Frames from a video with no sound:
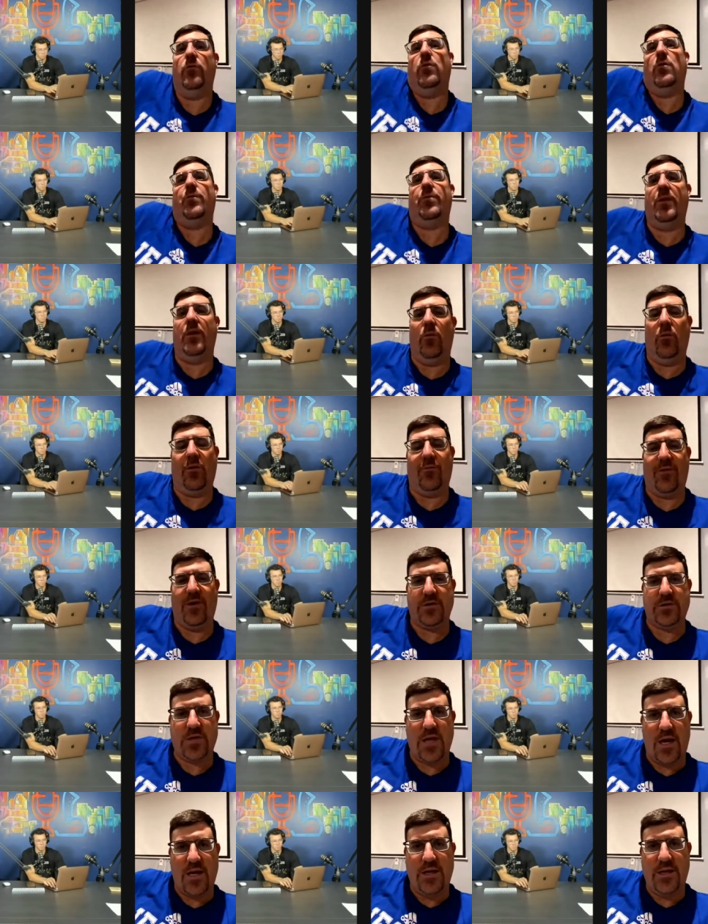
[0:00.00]
We'll play one of our
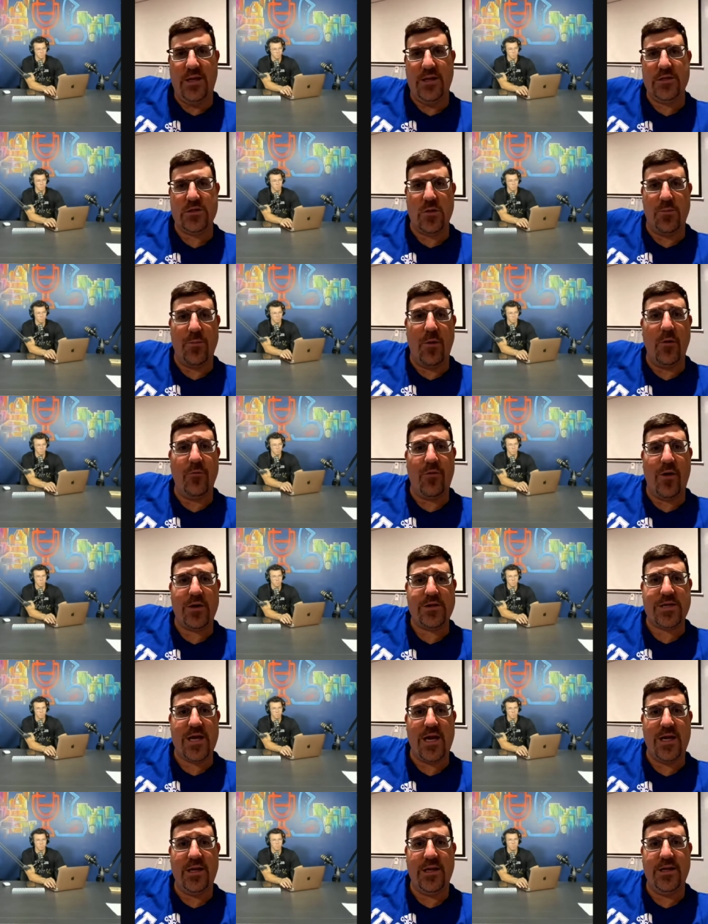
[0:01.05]
tight ends or both our
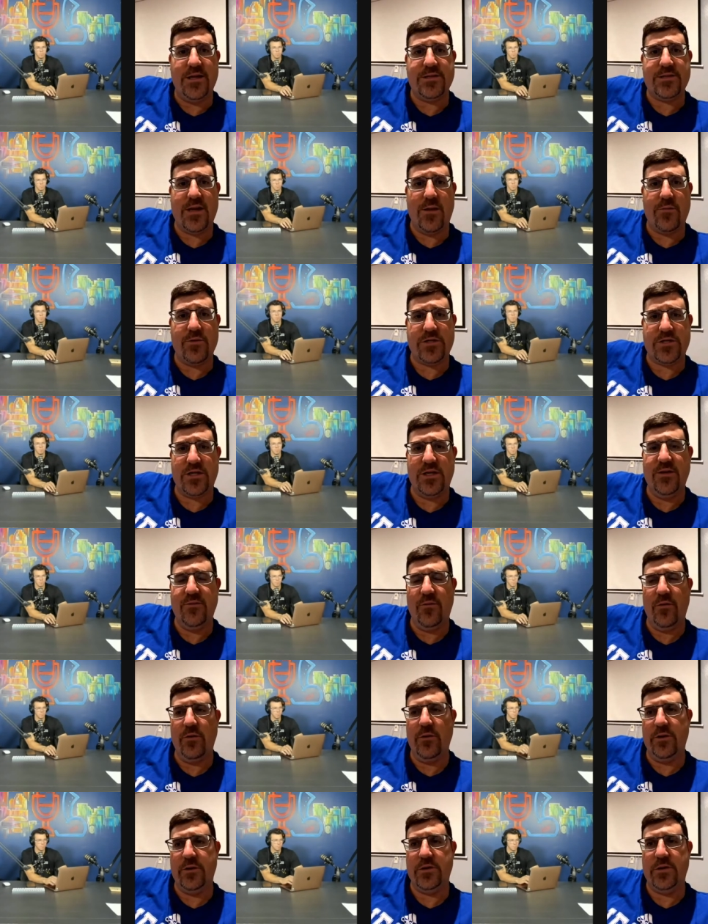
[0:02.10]
tight ends at
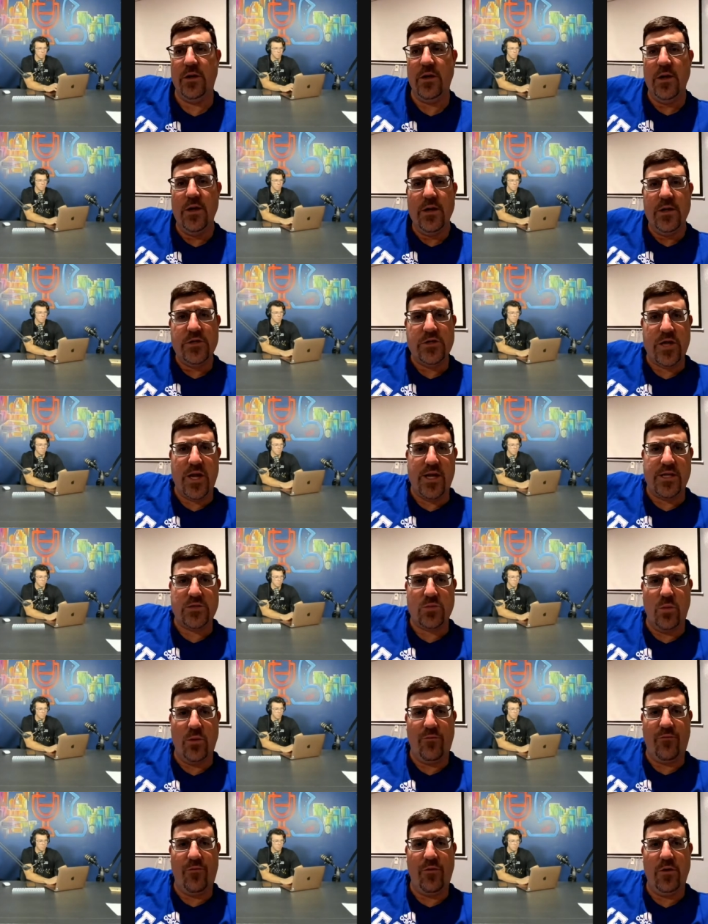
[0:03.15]
receiver and Chance
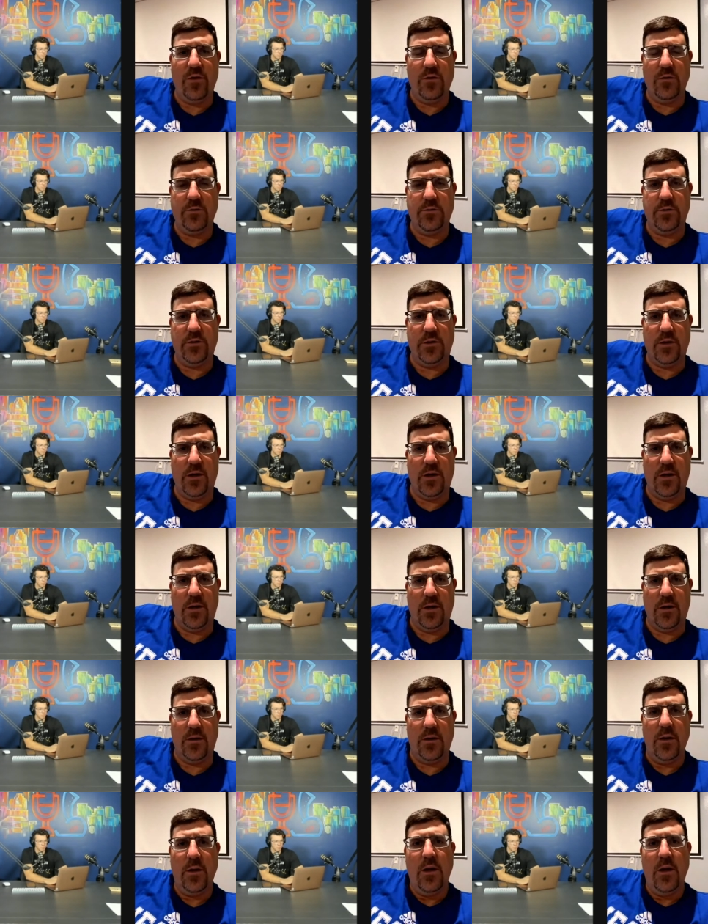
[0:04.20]
Woodfield and uh,